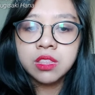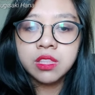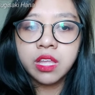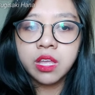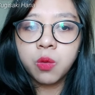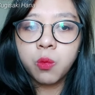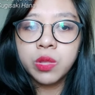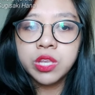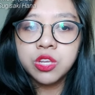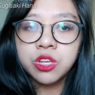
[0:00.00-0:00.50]

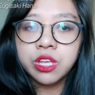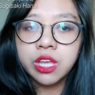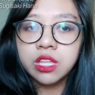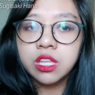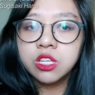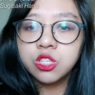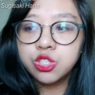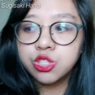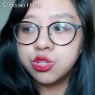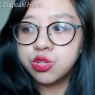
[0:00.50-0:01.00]
like when you
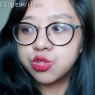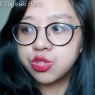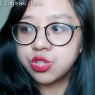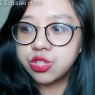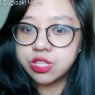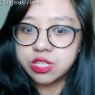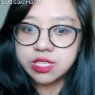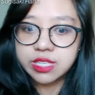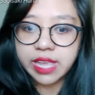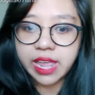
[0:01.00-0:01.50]
get introduced to
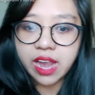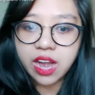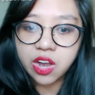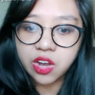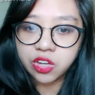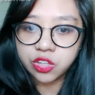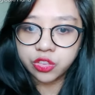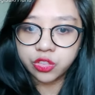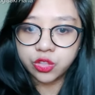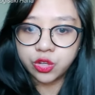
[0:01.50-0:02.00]
this
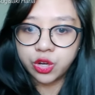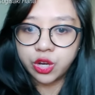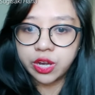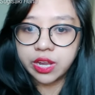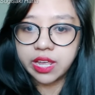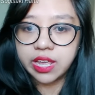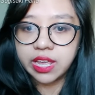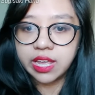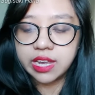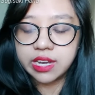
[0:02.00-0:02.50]

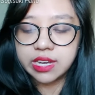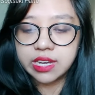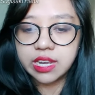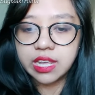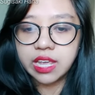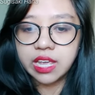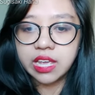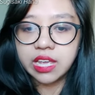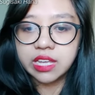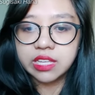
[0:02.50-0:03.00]
character,
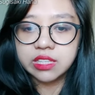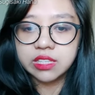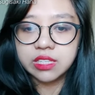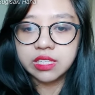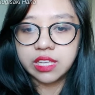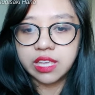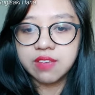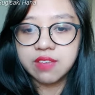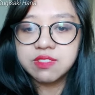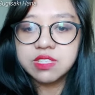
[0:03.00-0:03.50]
it
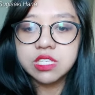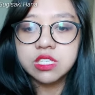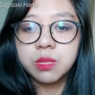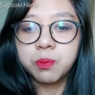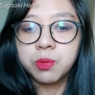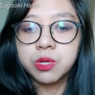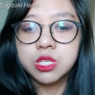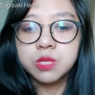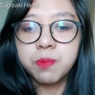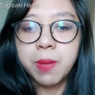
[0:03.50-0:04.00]
gives us the
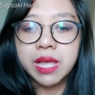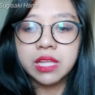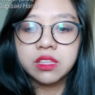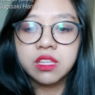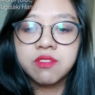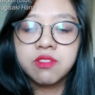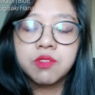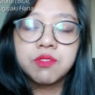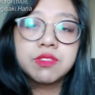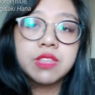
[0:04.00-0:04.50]

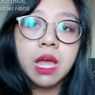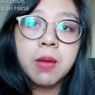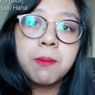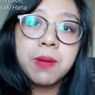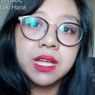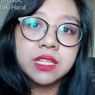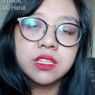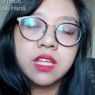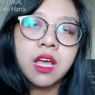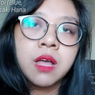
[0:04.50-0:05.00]
perspective of
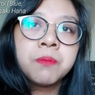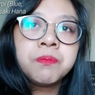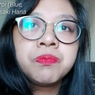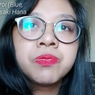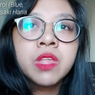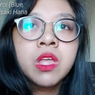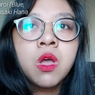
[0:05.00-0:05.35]
Tabata,